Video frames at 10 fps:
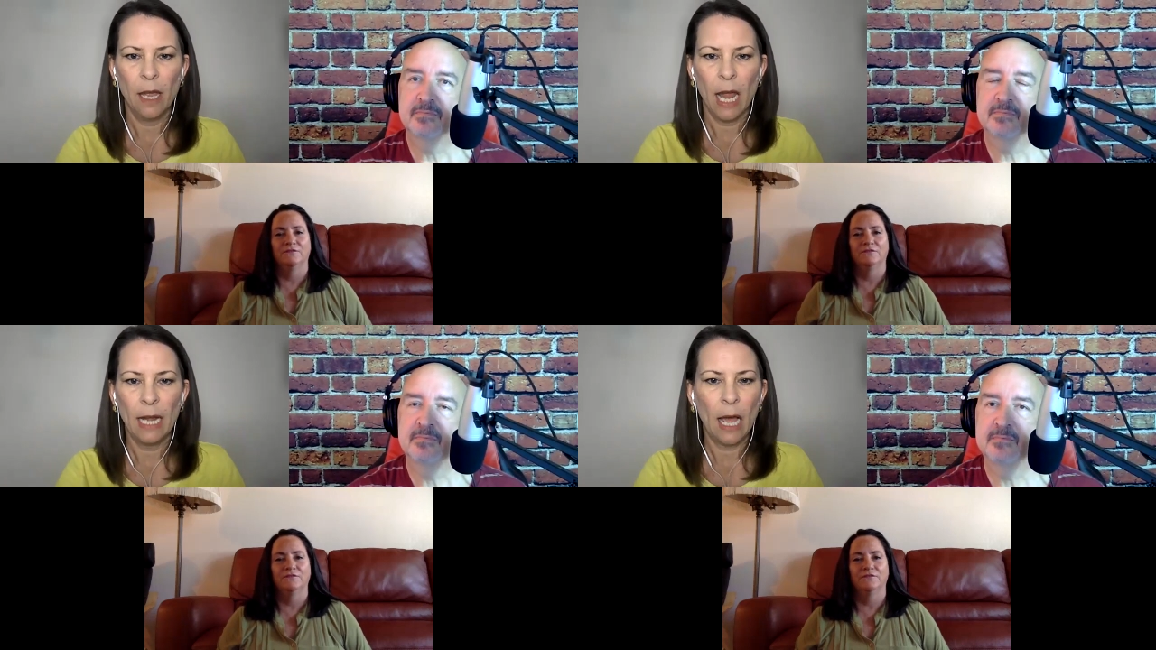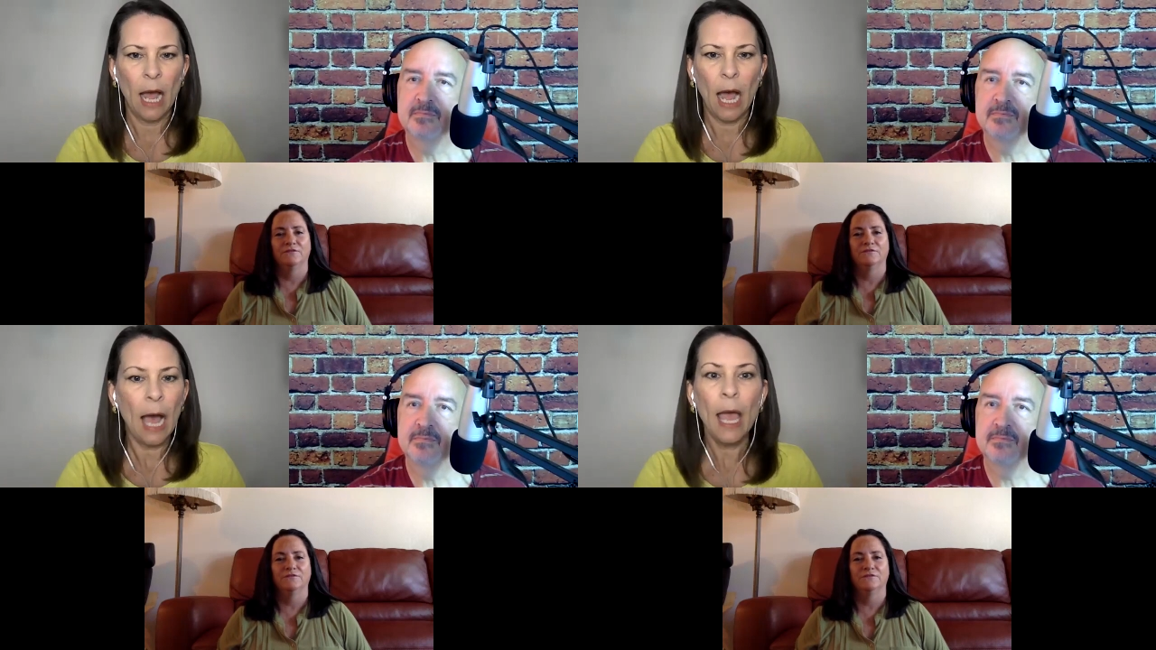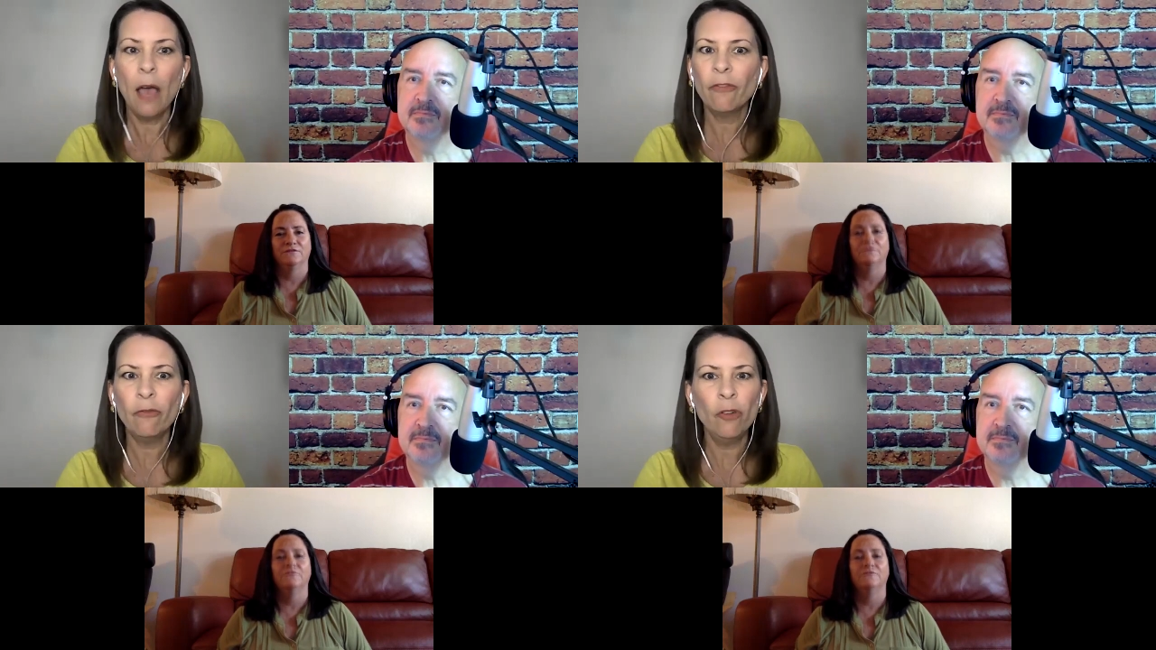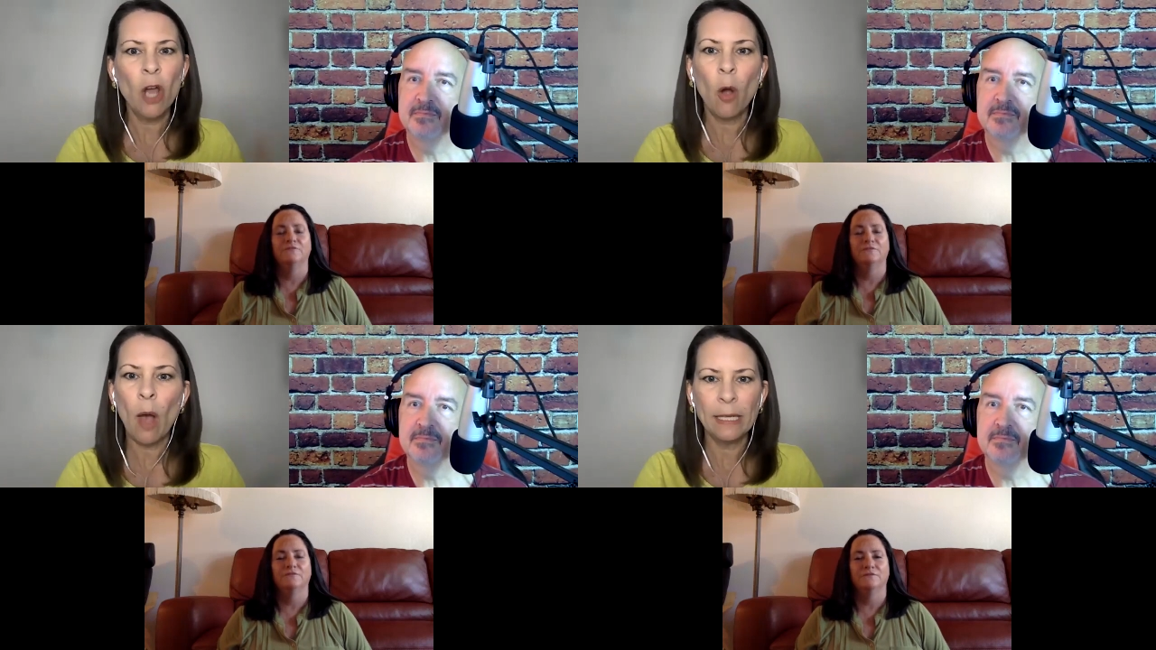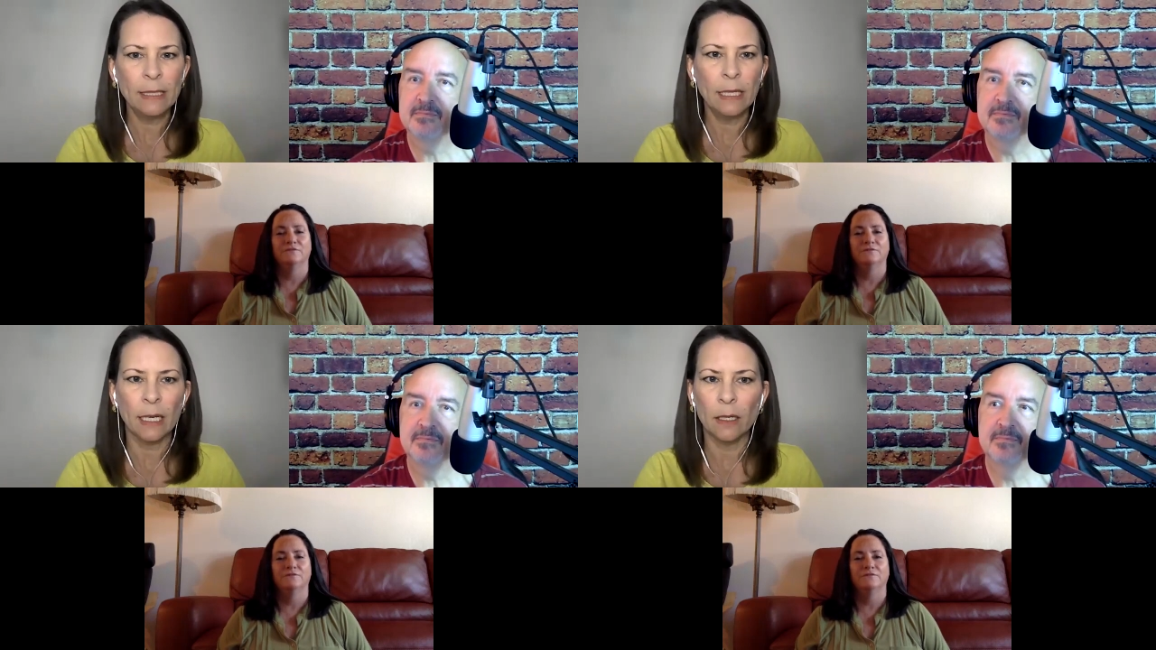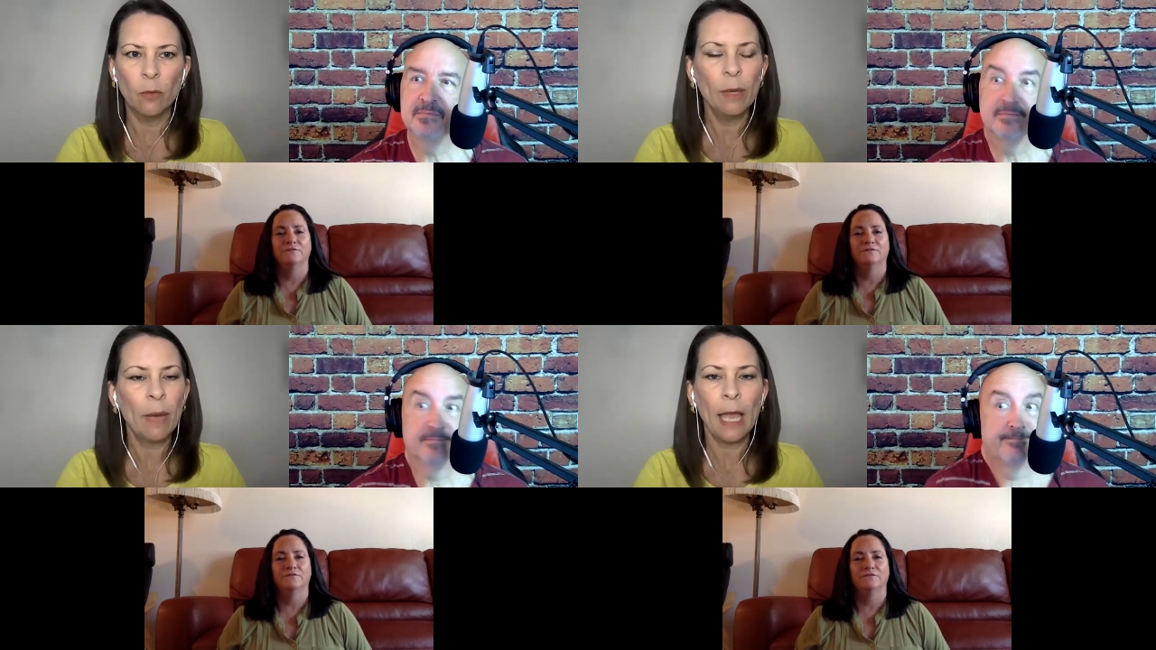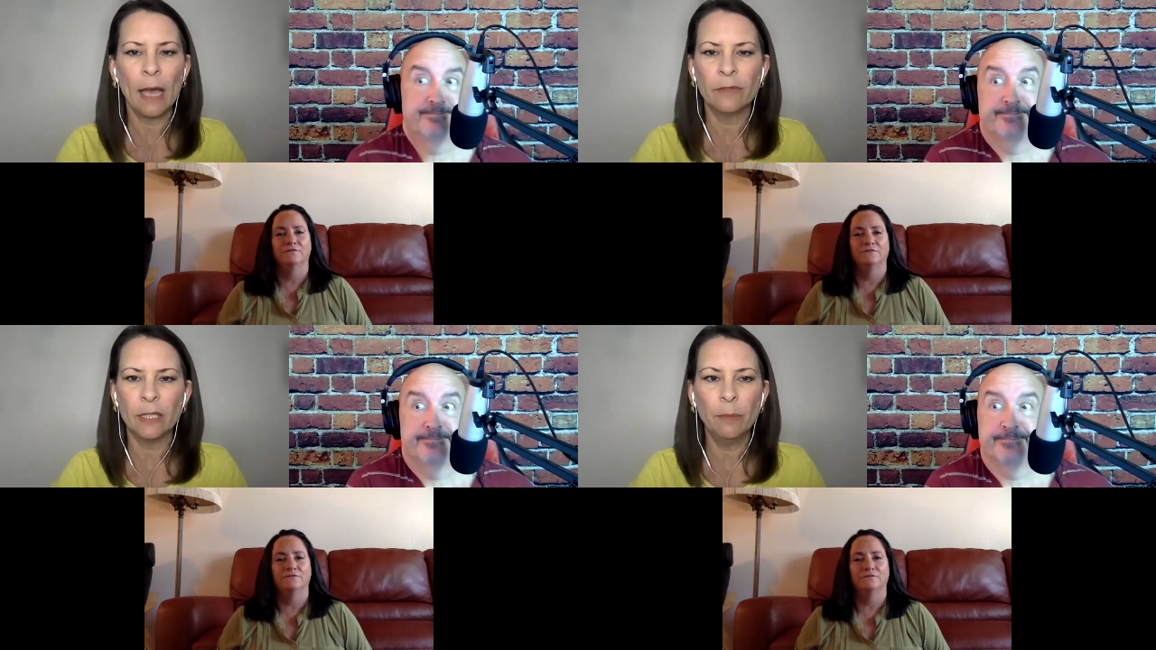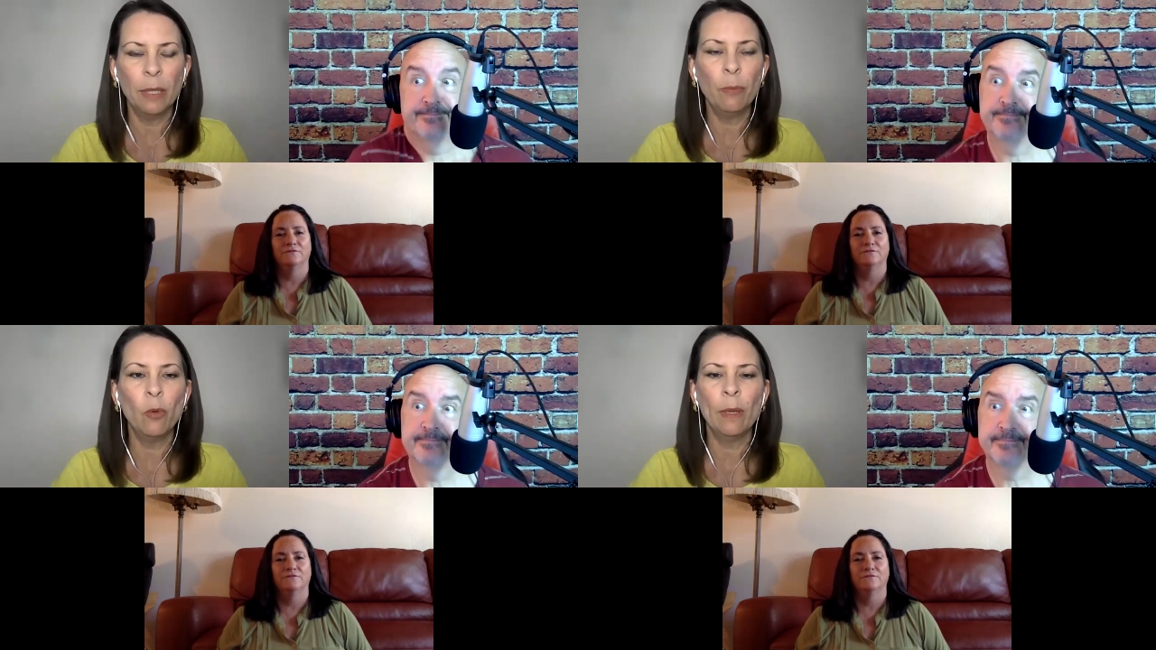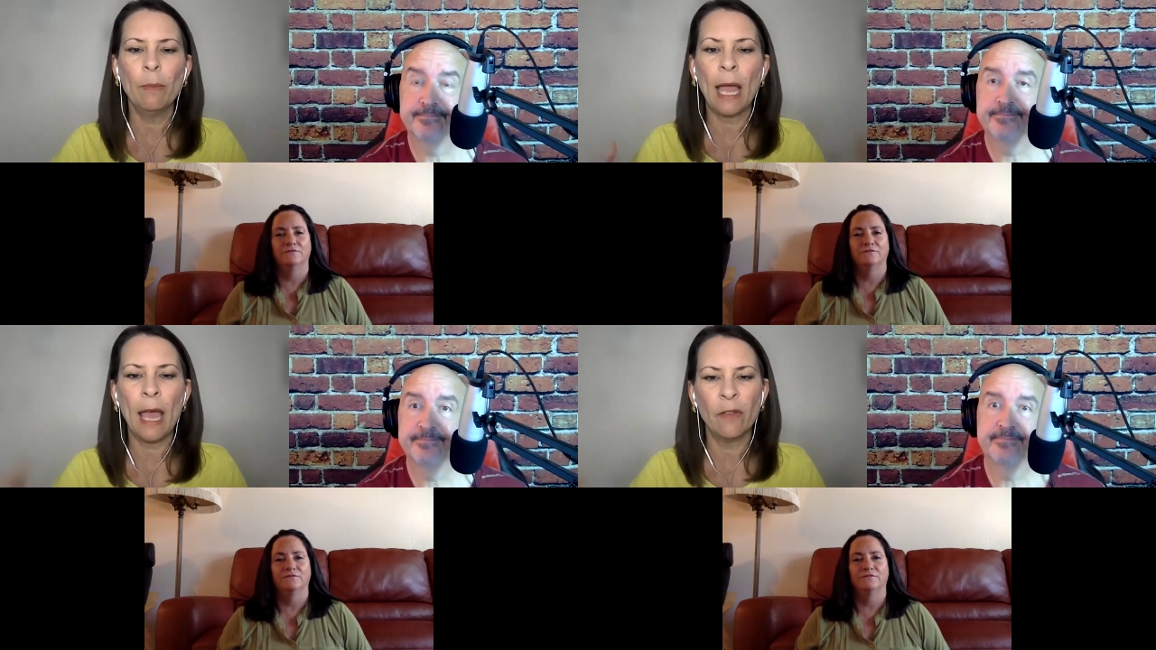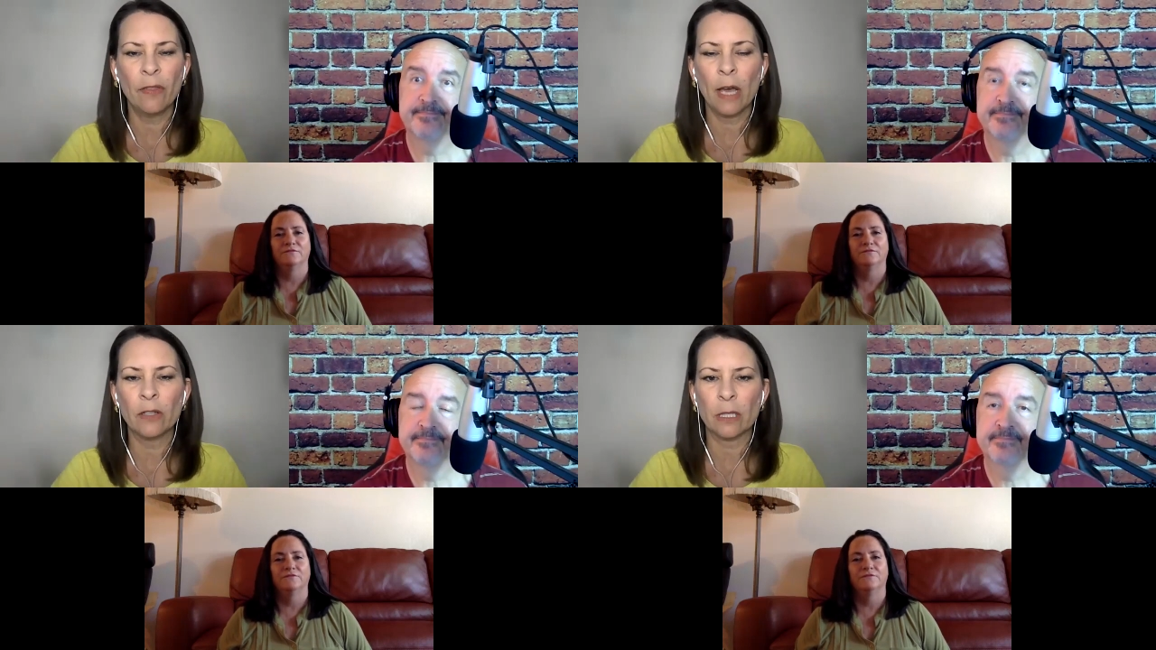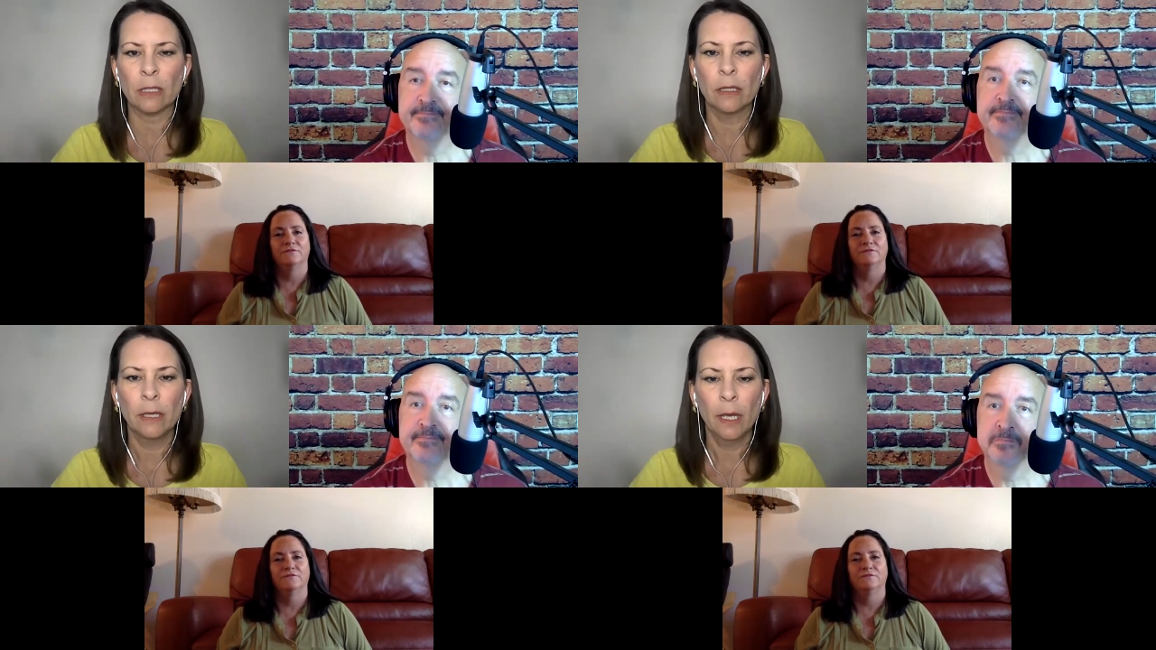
Speaker 1: And I have no idea. We might have 10 people, we might have a thousand.